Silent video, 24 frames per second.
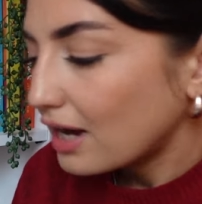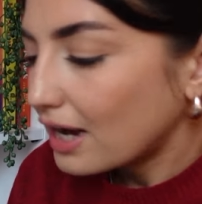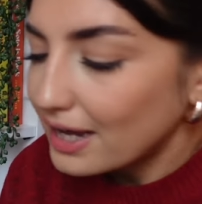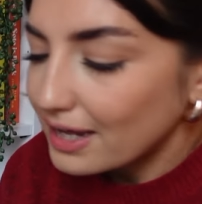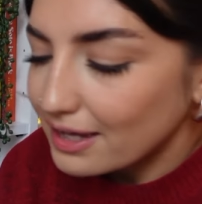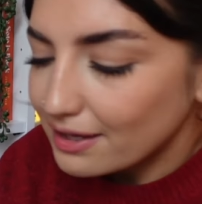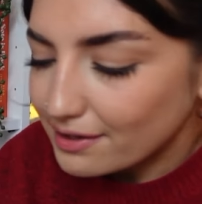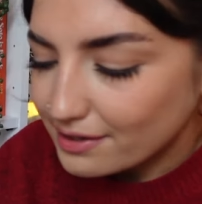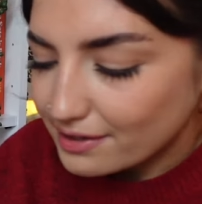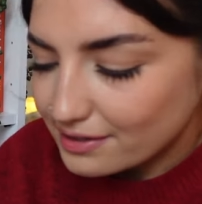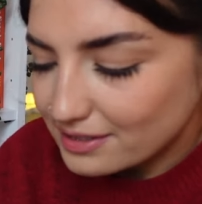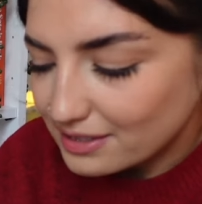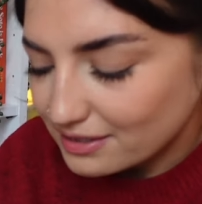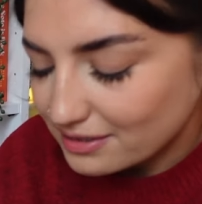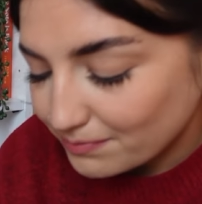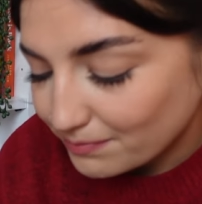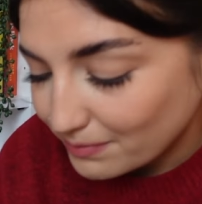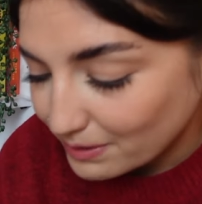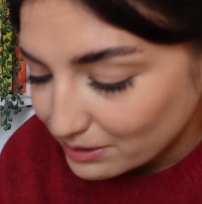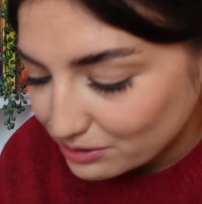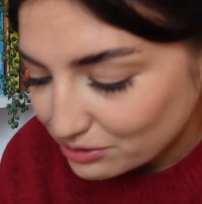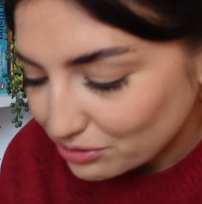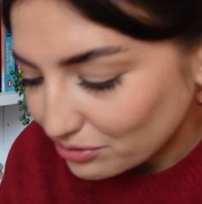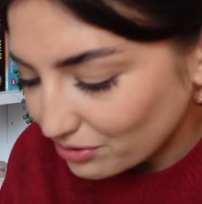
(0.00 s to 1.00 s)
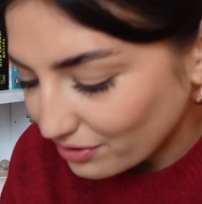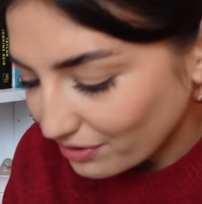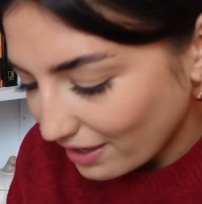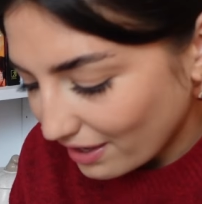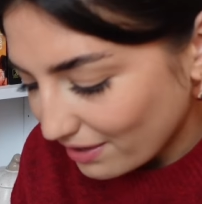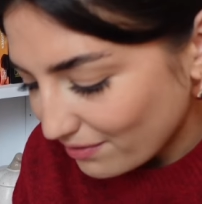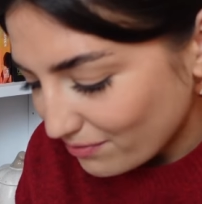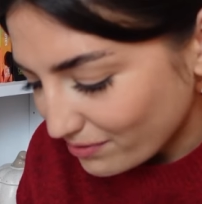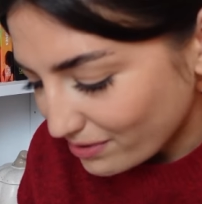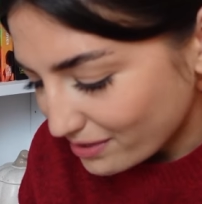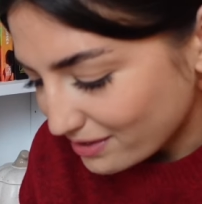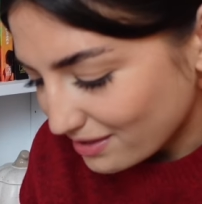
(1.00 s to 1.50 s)
I need to make sure that
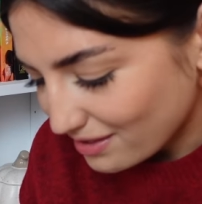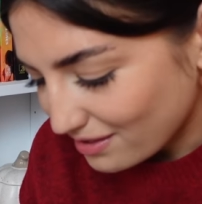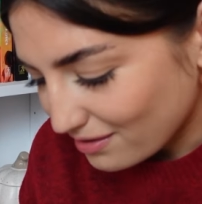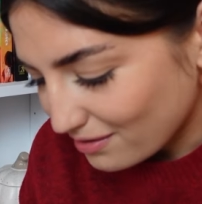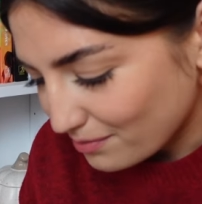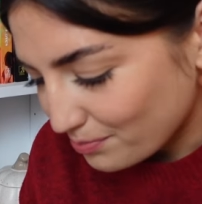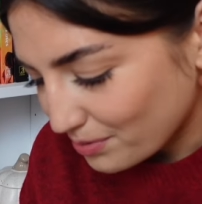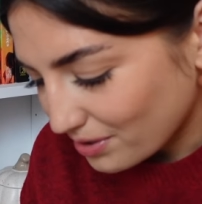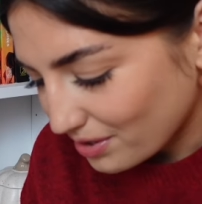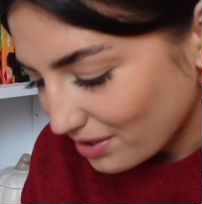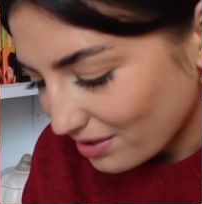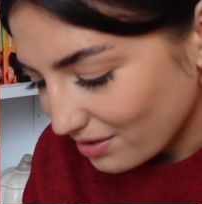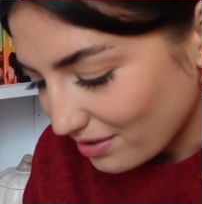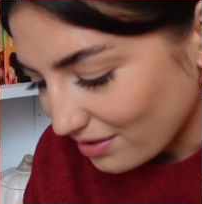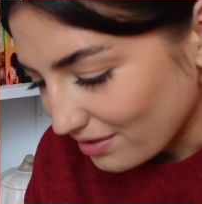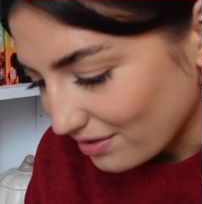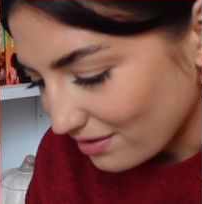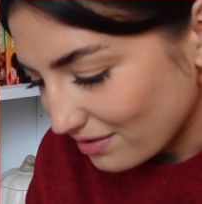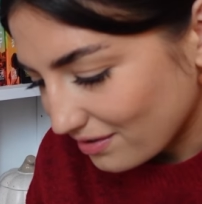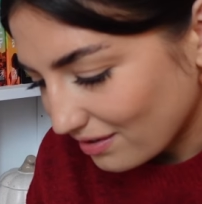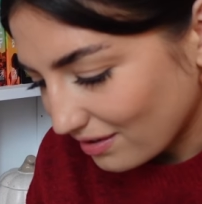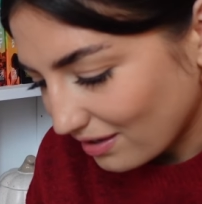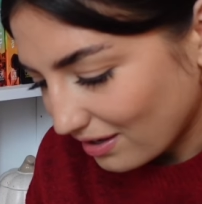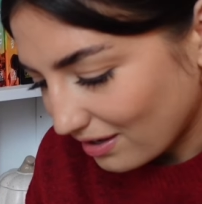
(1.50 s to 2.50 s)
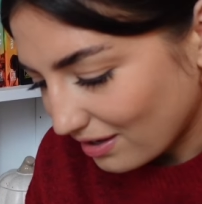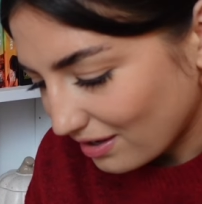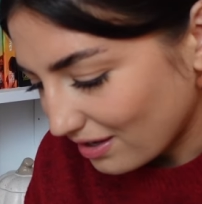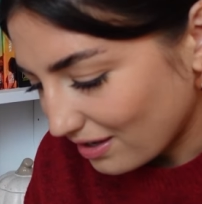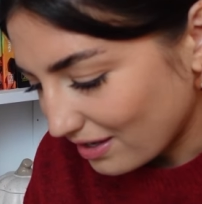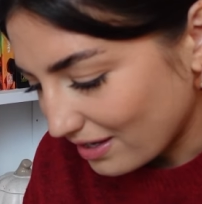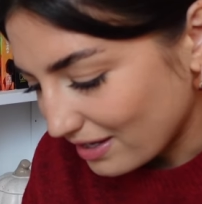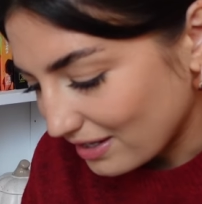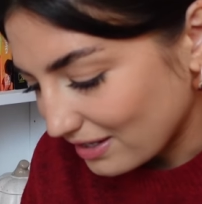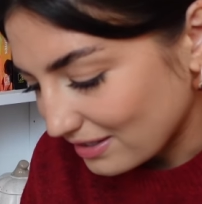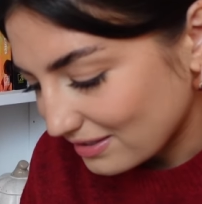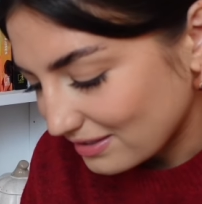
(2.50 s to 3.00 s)
I read this because
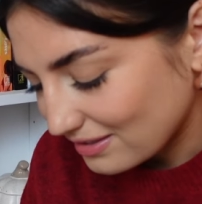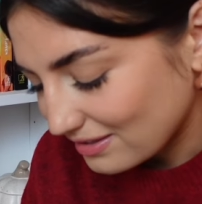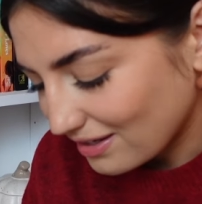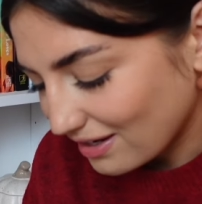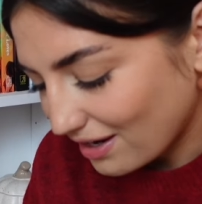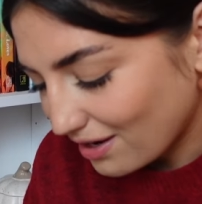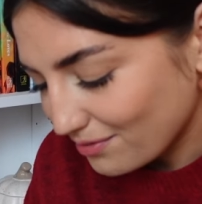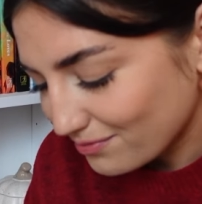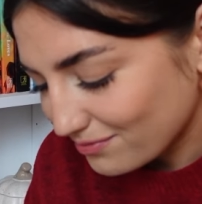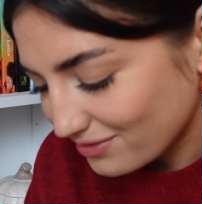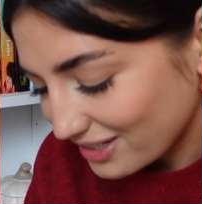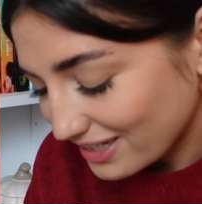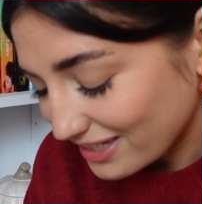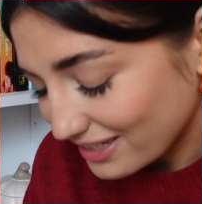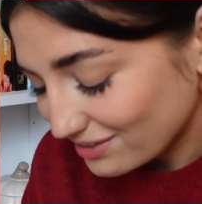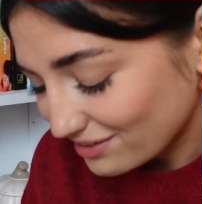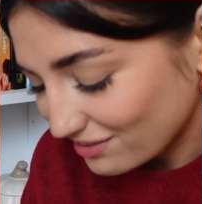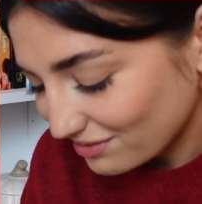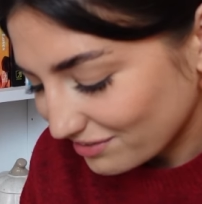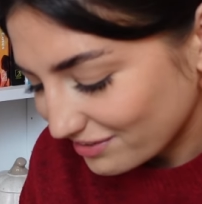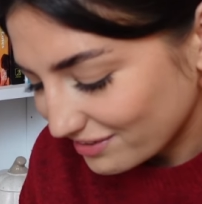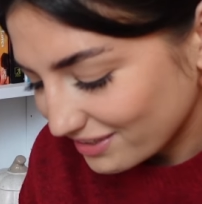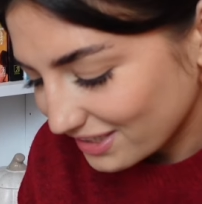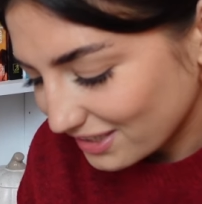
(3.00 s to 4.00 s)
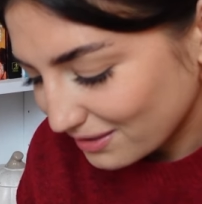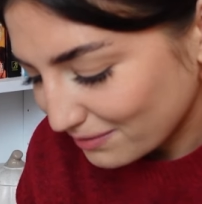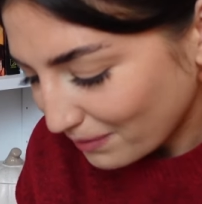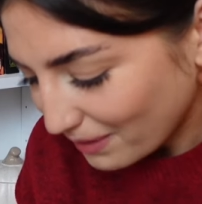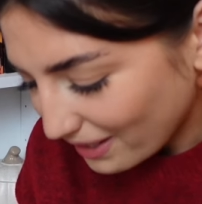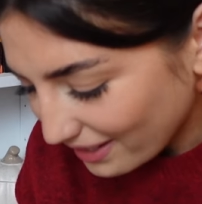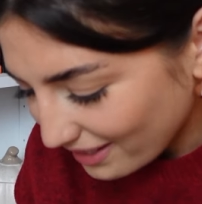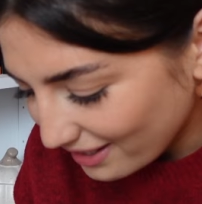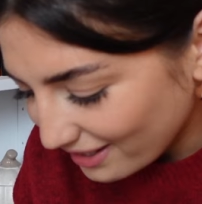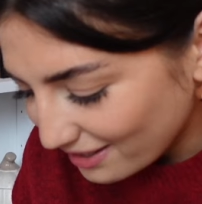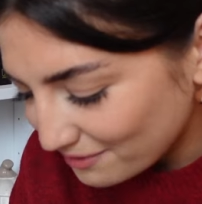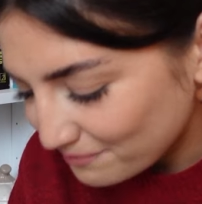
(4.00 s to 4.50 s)
I'm really intrigued
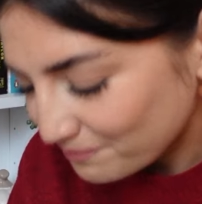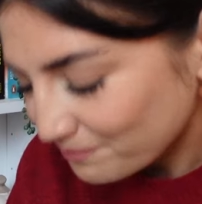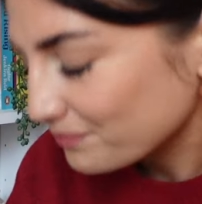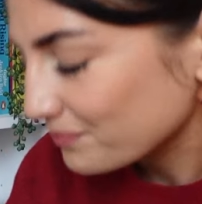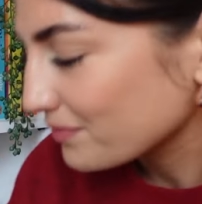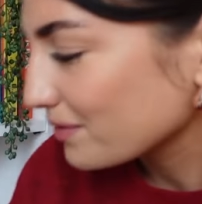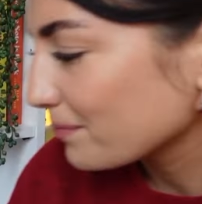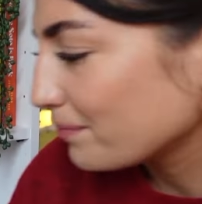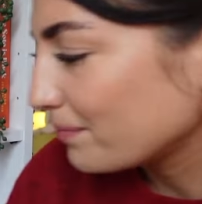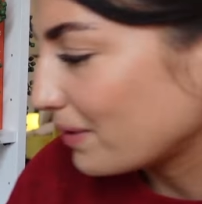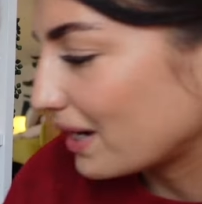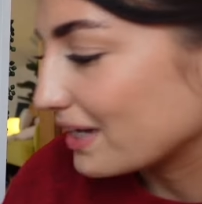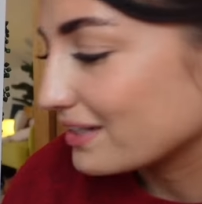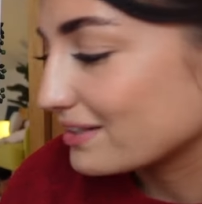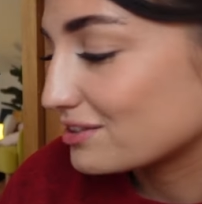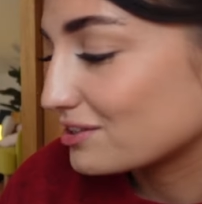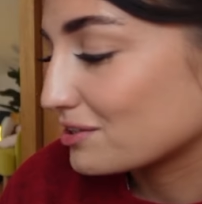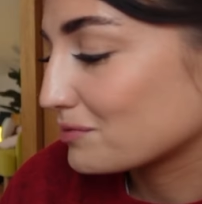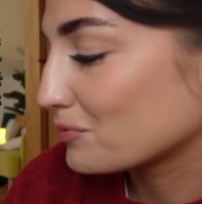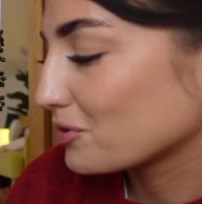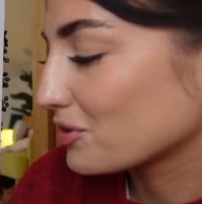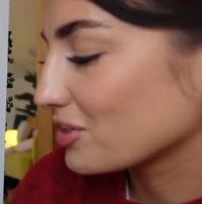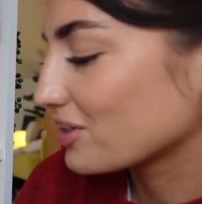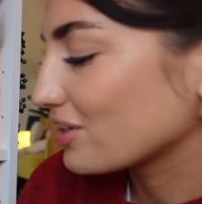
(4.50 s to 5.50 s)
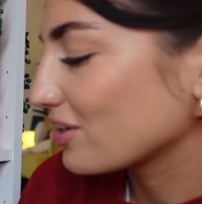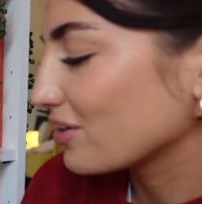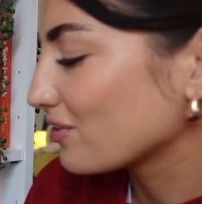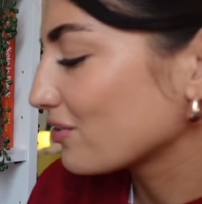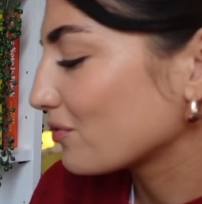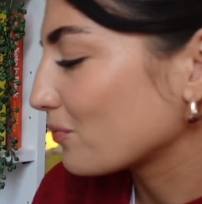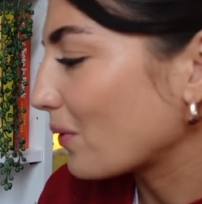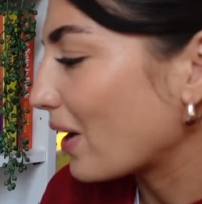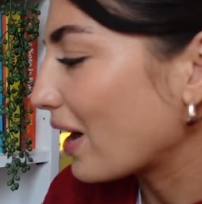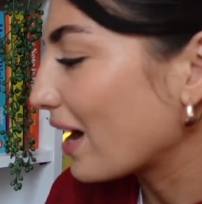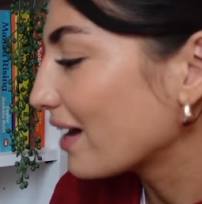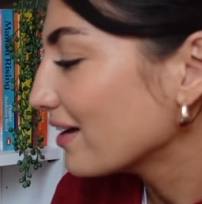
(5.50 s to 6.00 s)
by it, but it's just one of
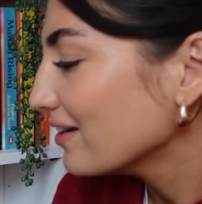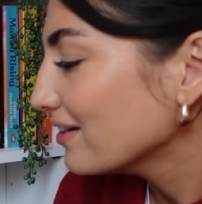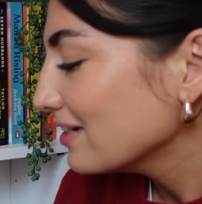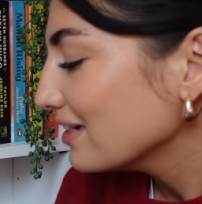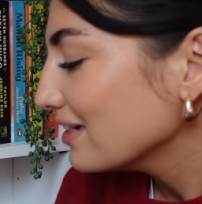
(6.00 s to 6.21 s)
those where